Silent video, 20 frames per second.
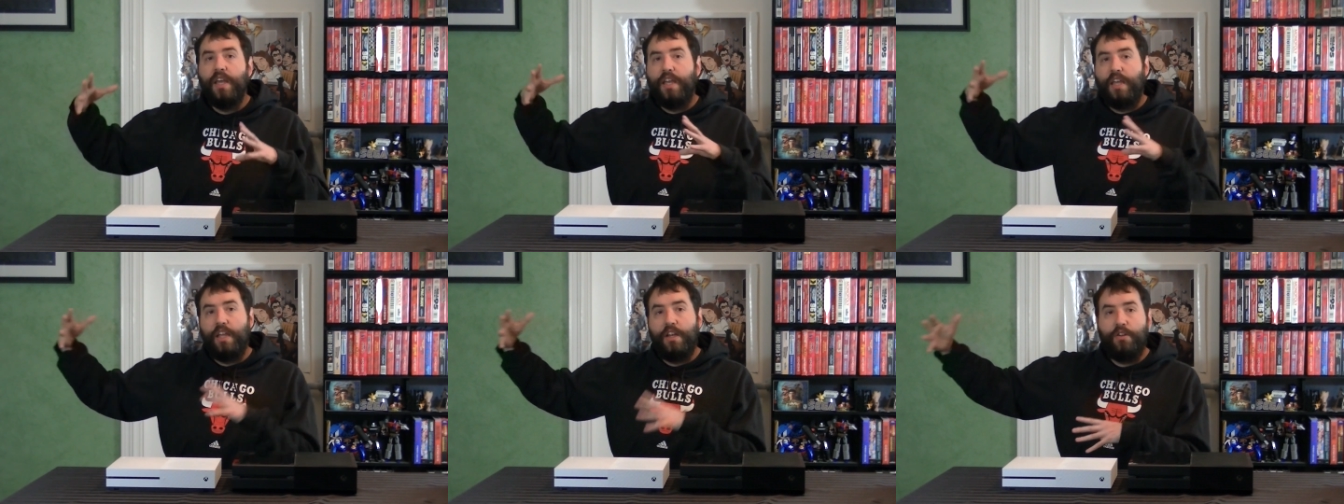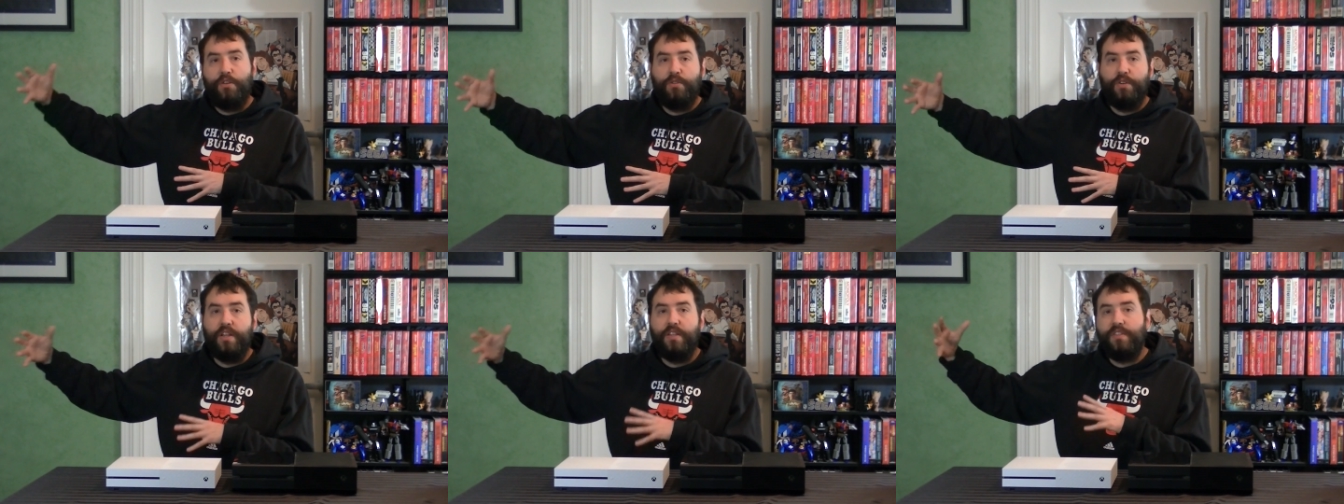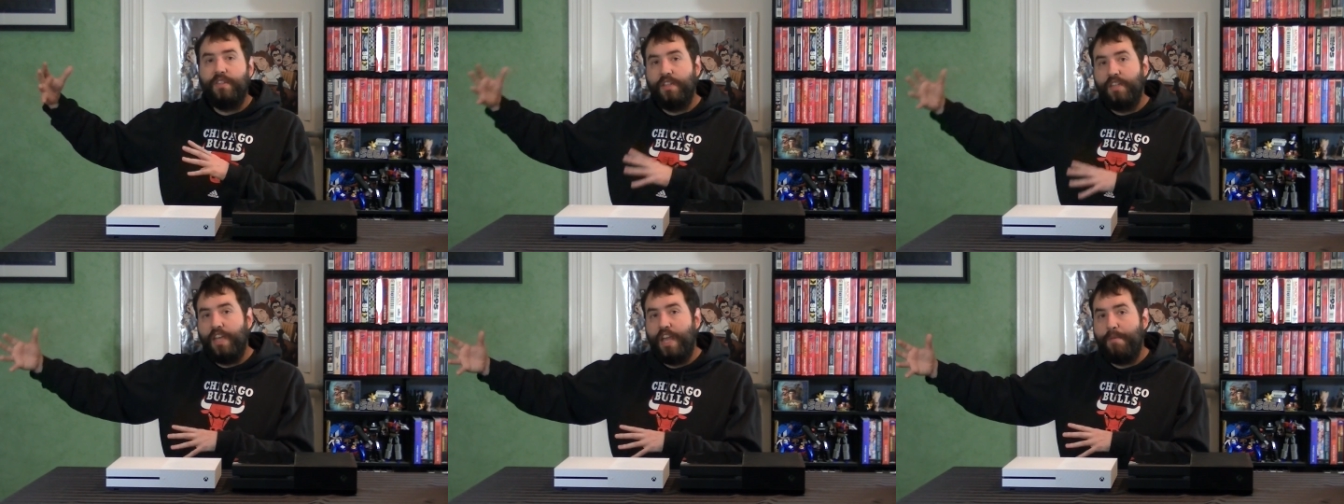
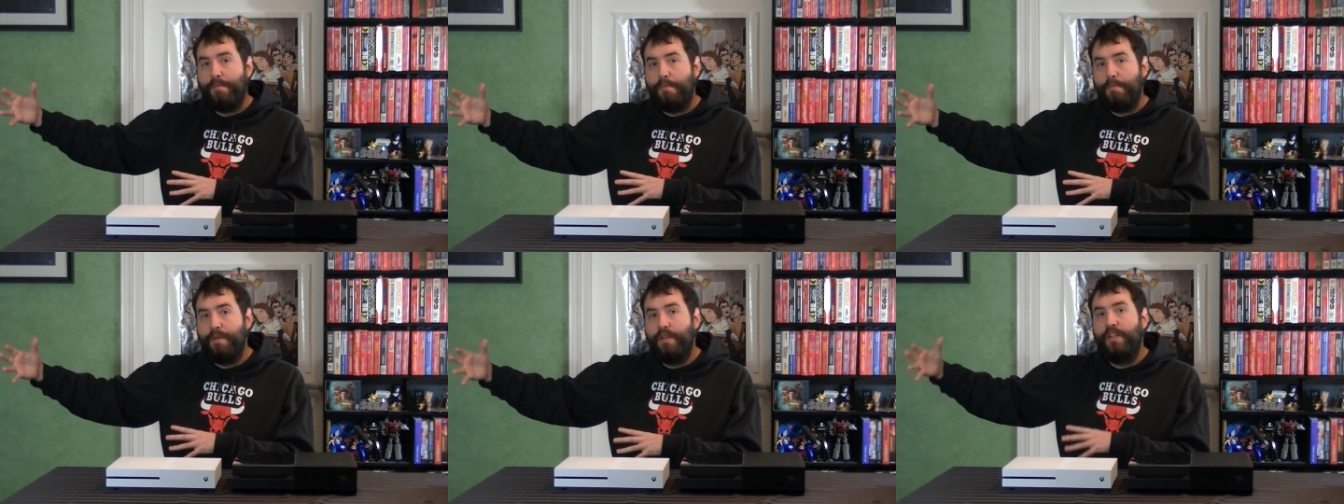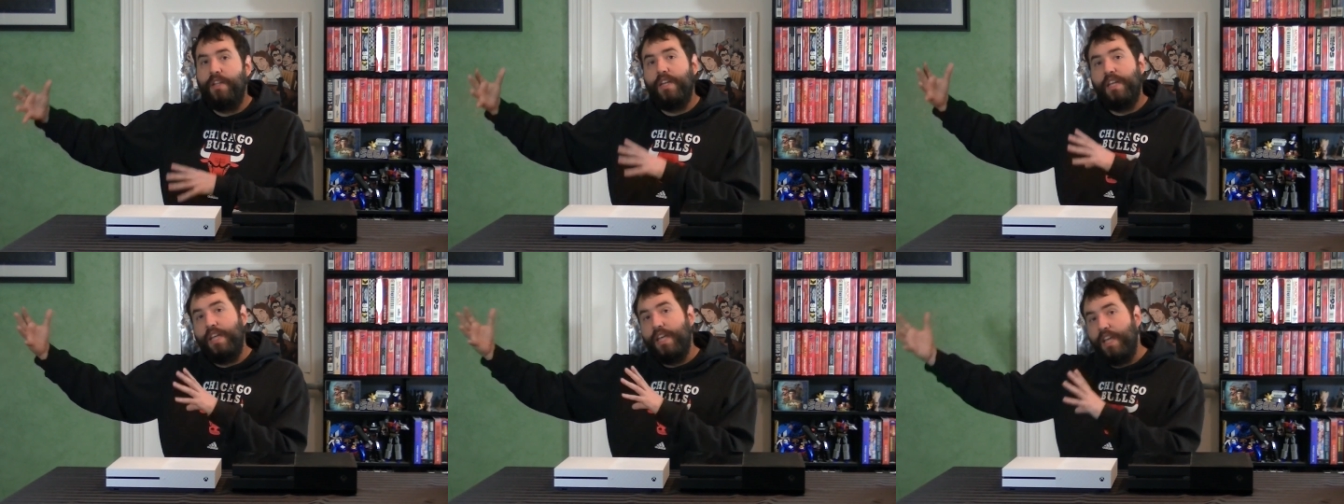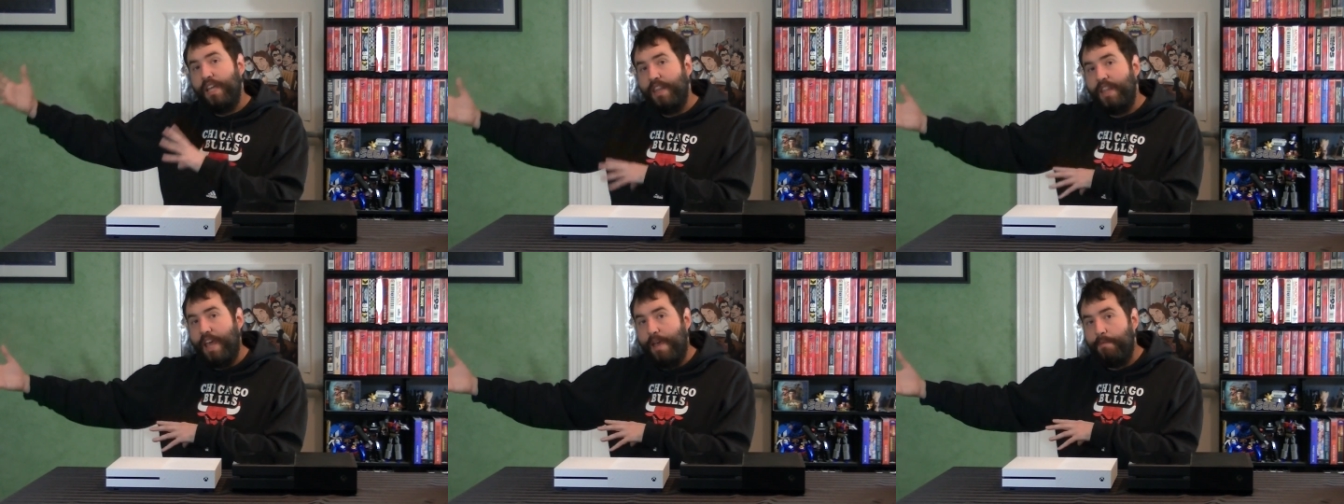increase in capability
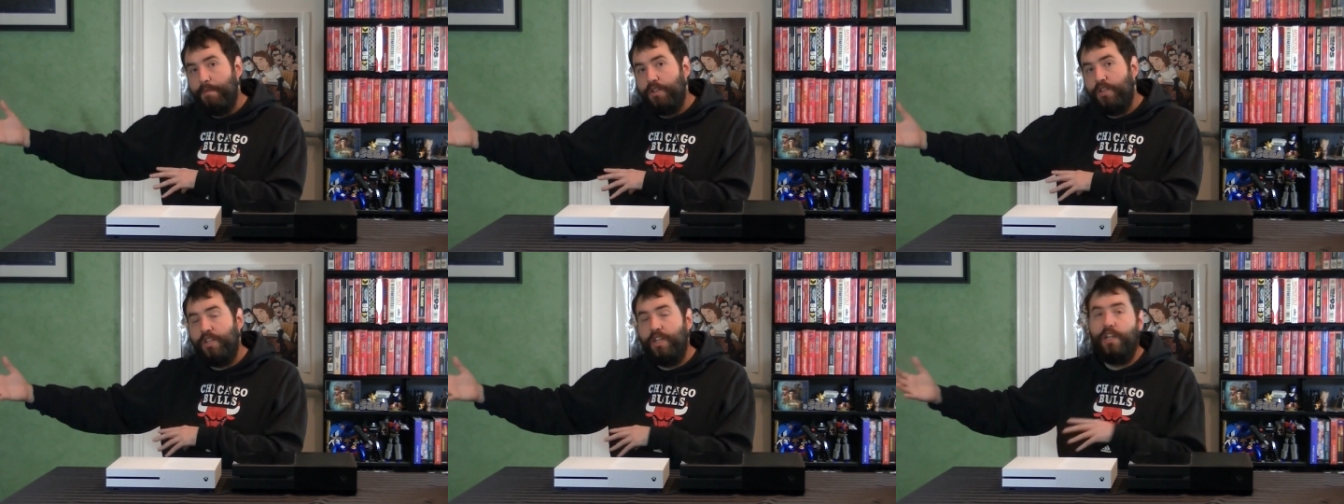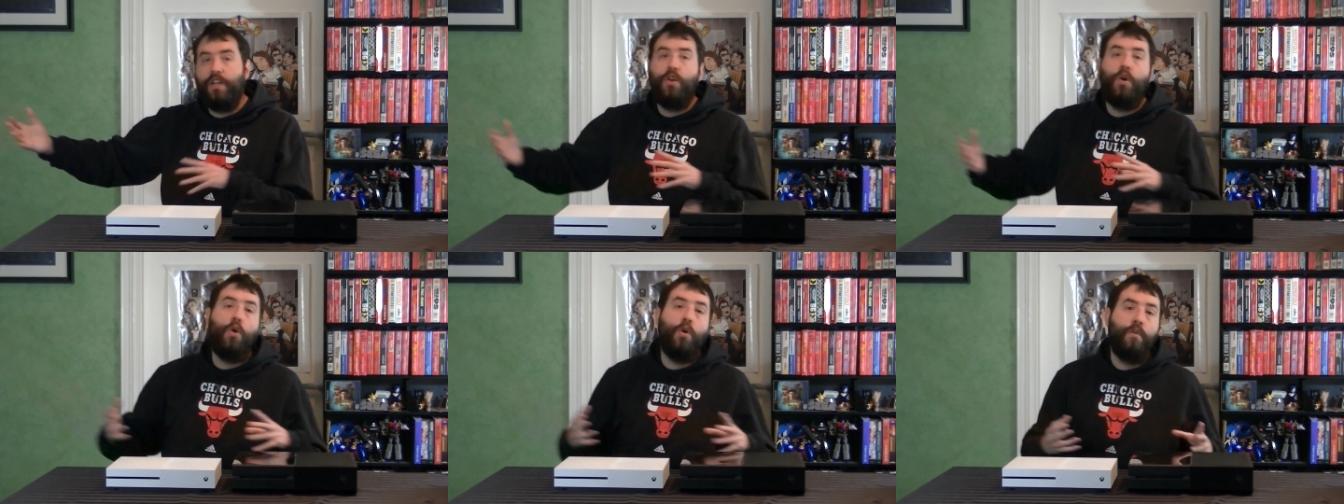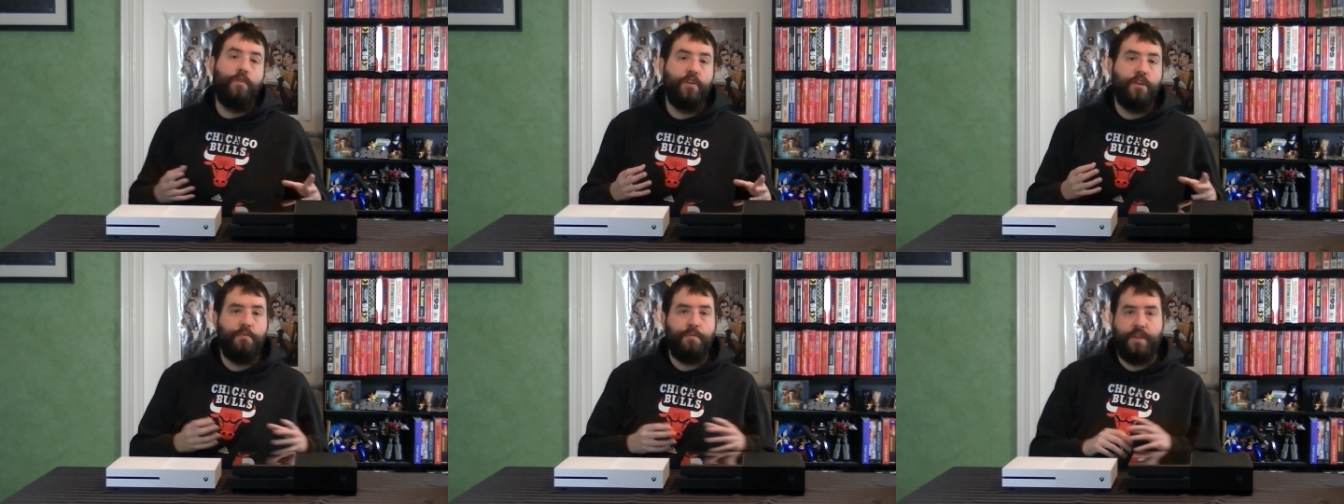in that machine
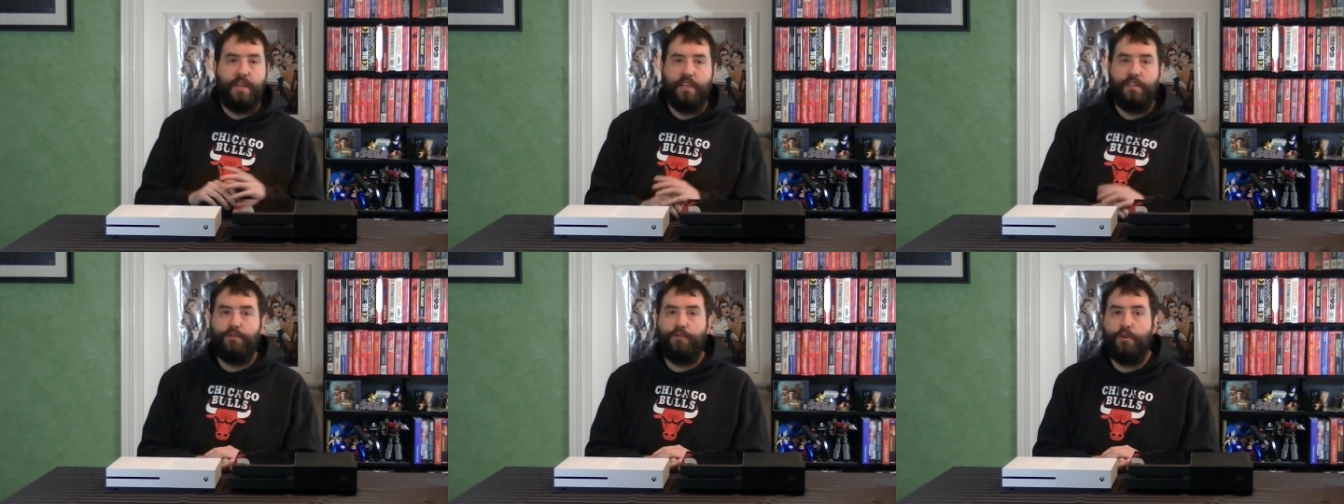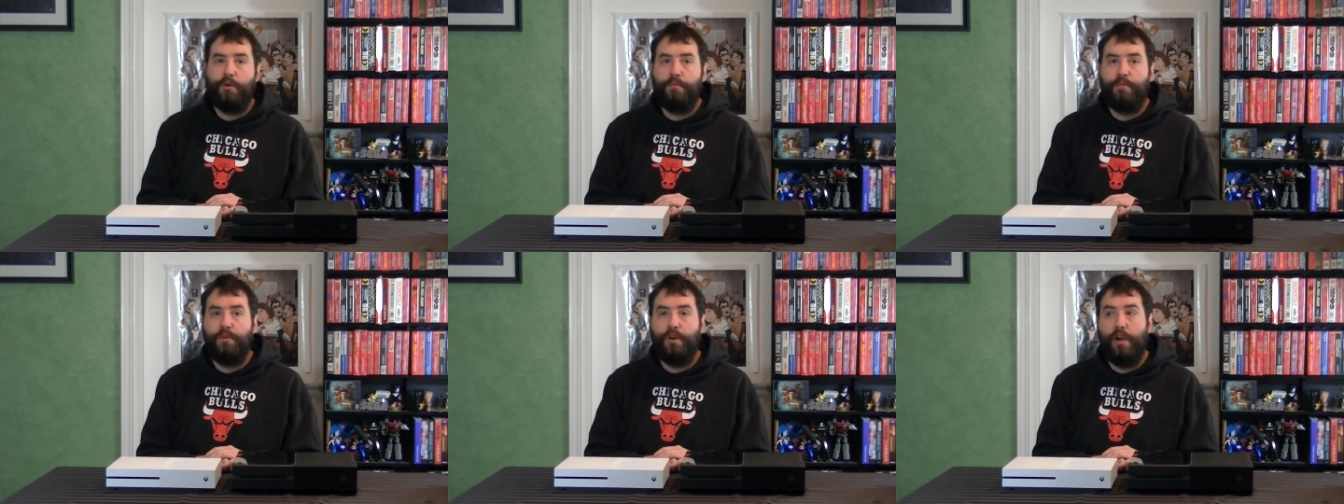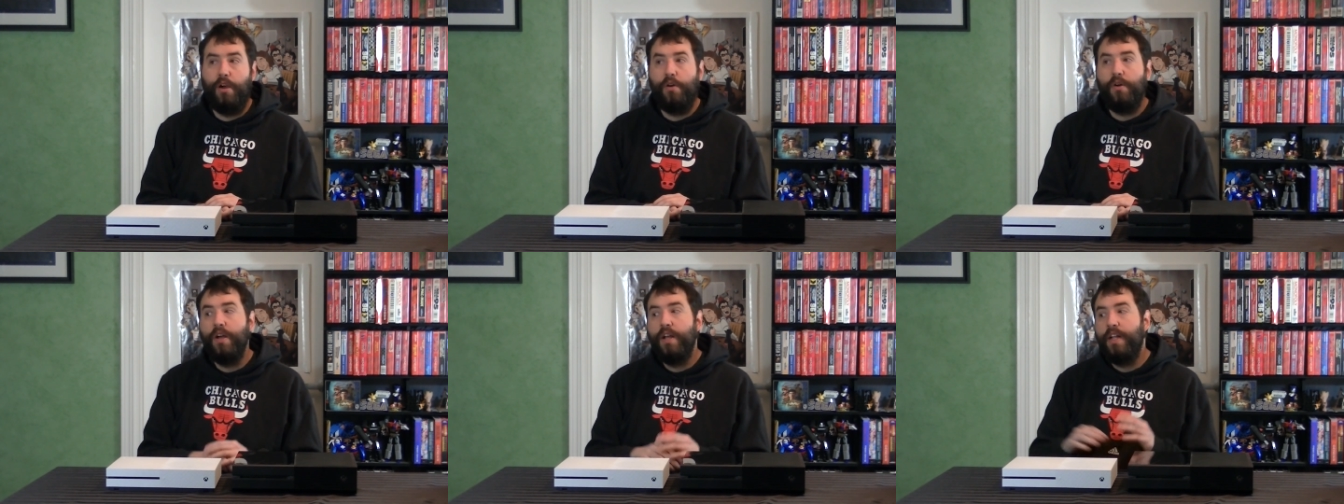over the PS4
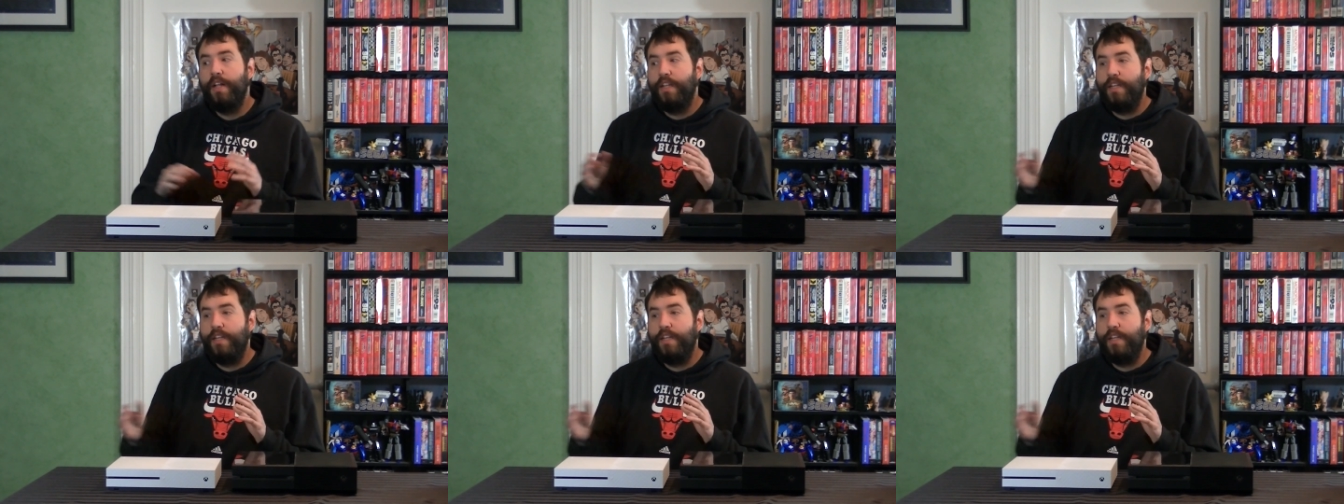Pro,